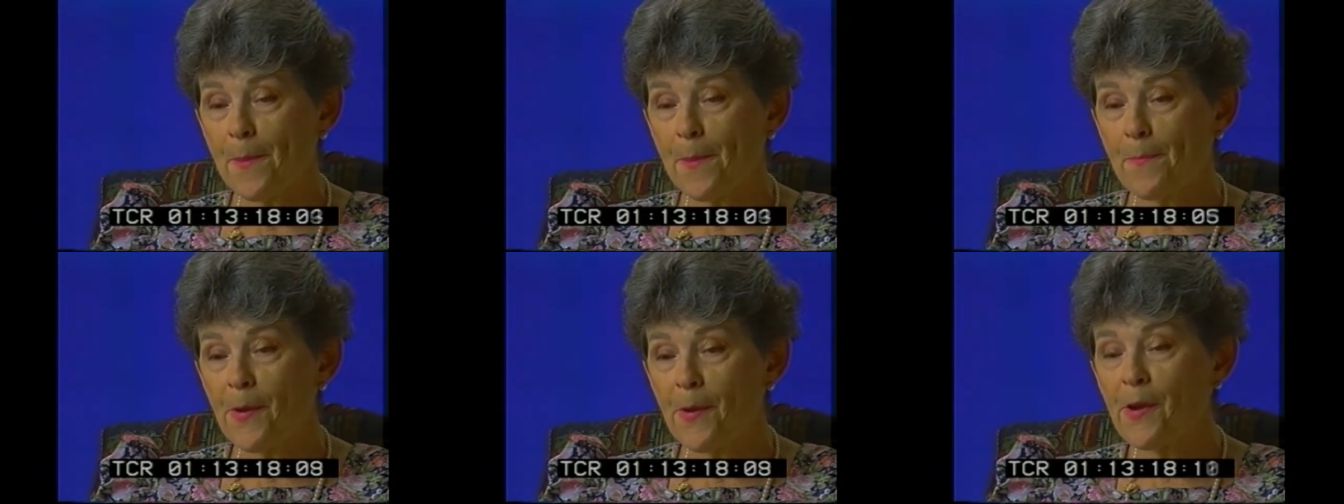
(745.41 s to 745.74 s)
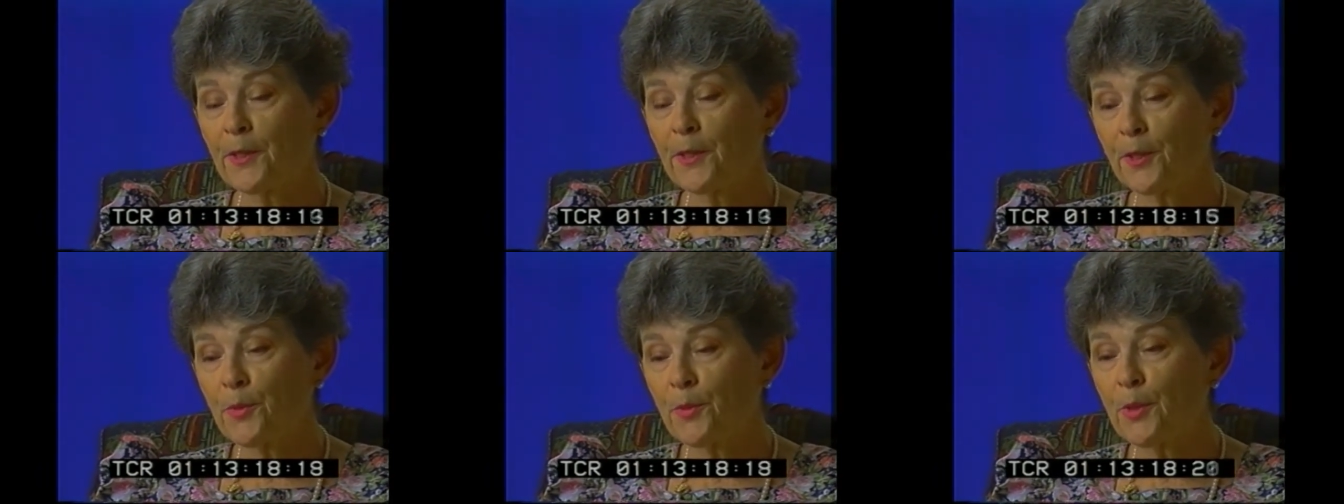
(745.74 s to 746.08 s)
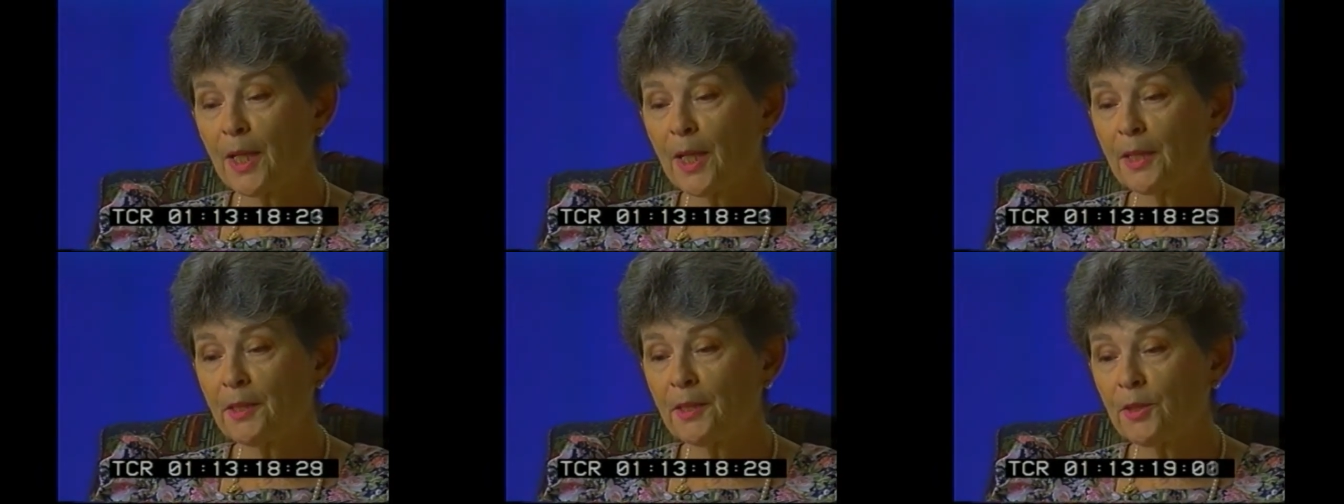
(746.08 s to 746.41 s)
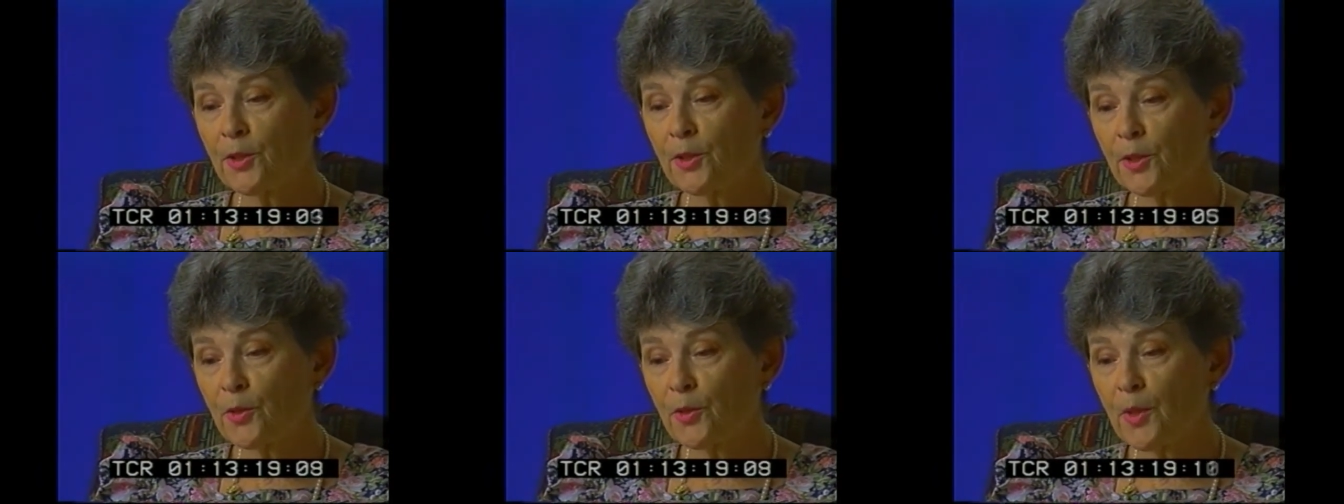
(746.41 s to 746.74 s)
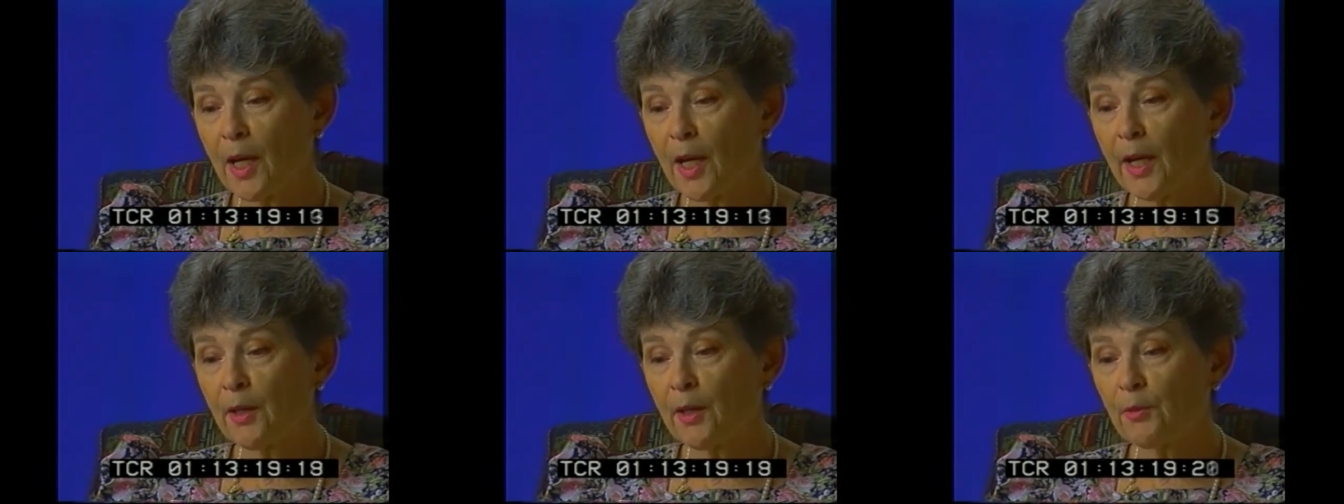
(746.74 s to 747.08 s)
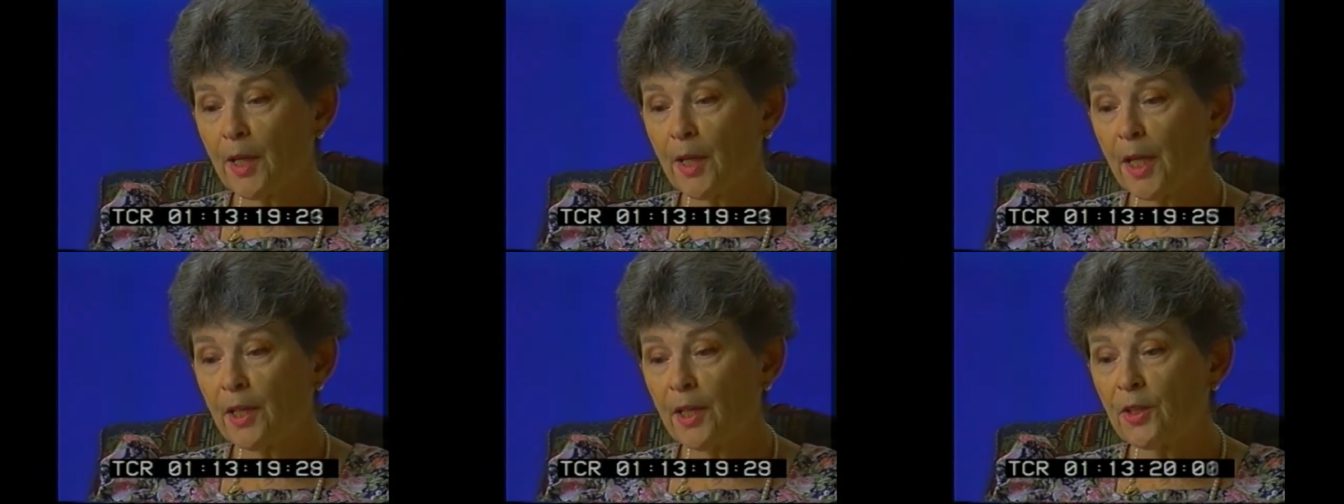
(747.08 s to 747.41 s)
I'll tell you what I did do. I
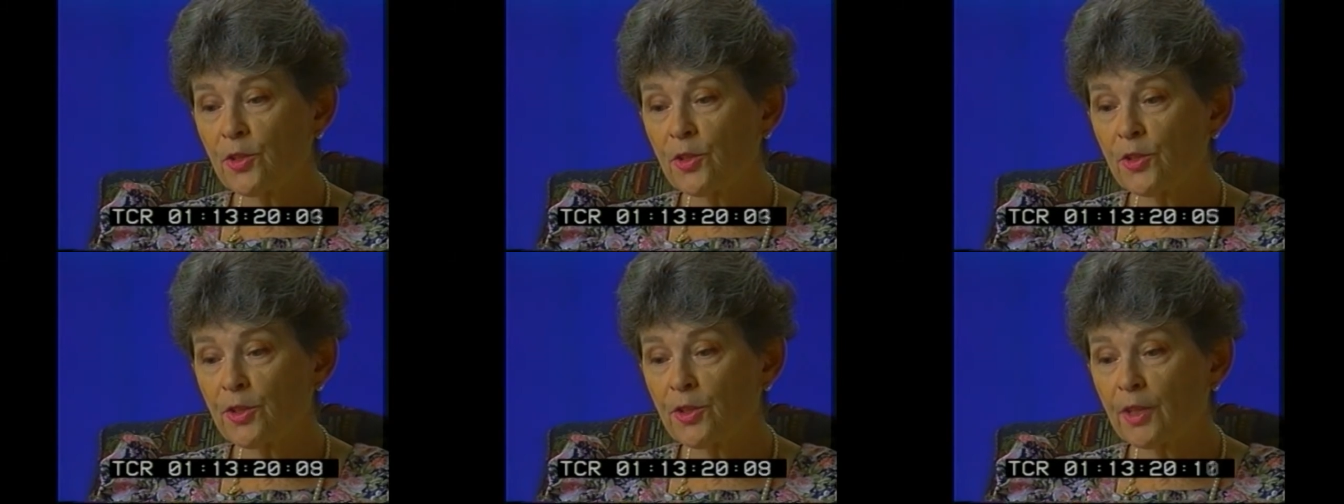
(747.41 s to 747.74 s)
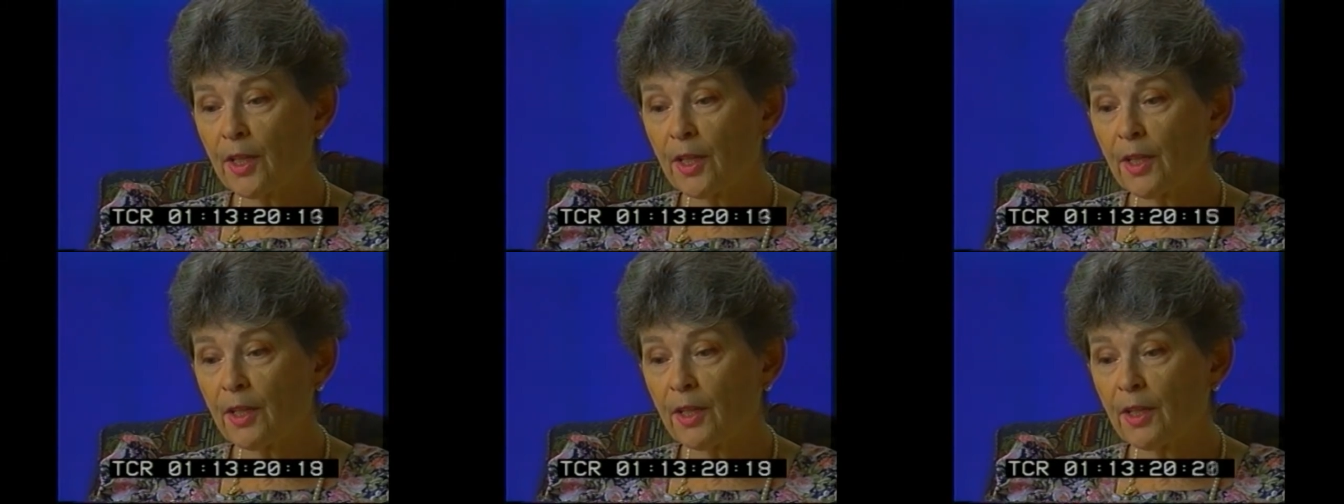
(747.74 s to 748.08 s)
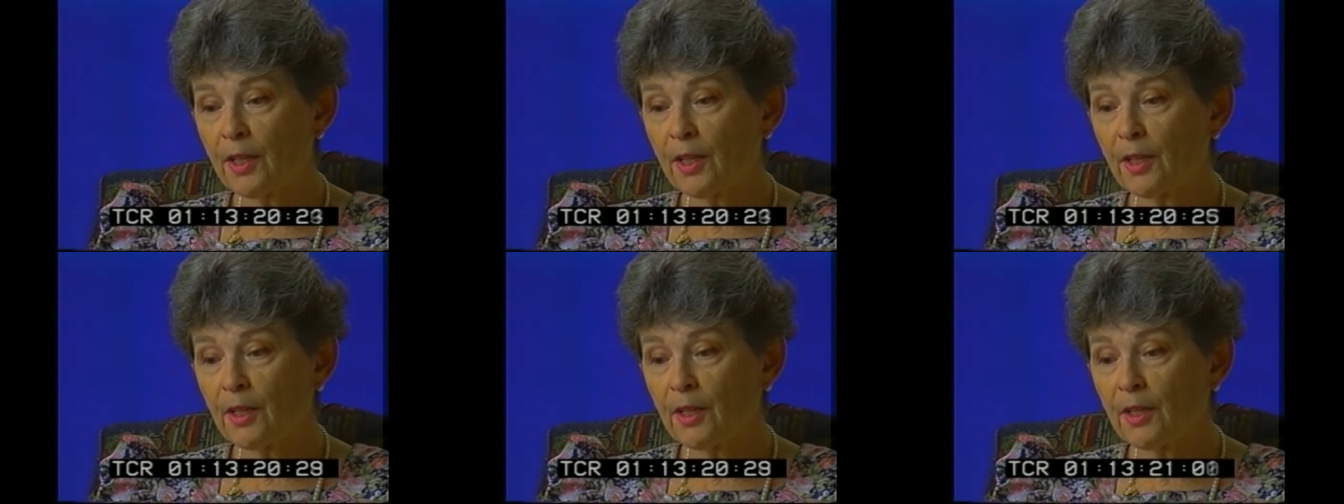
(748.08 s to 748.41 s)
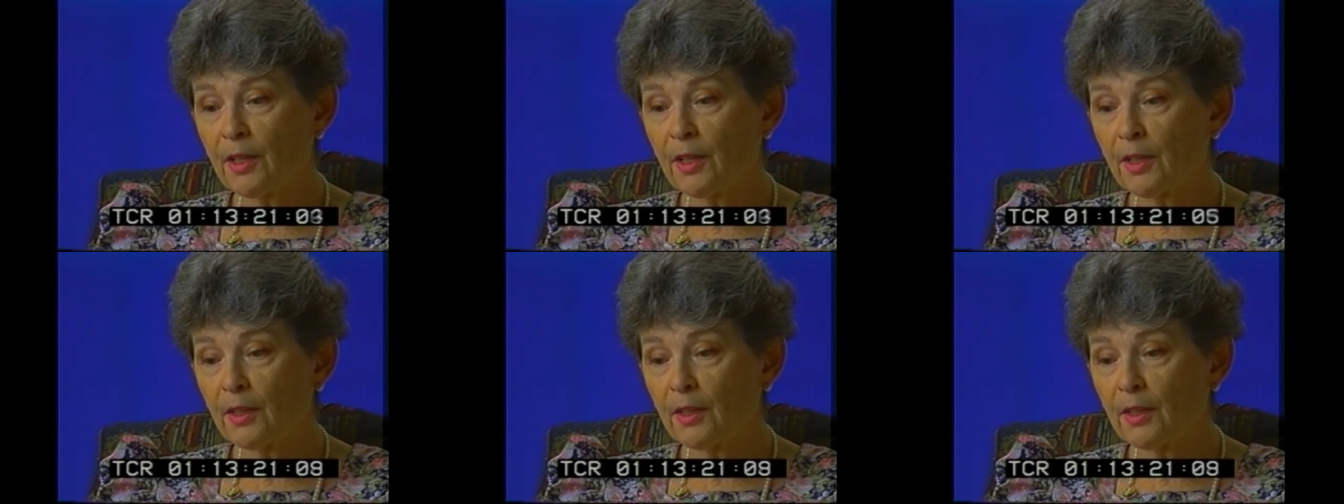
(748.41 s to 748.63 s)
arranged a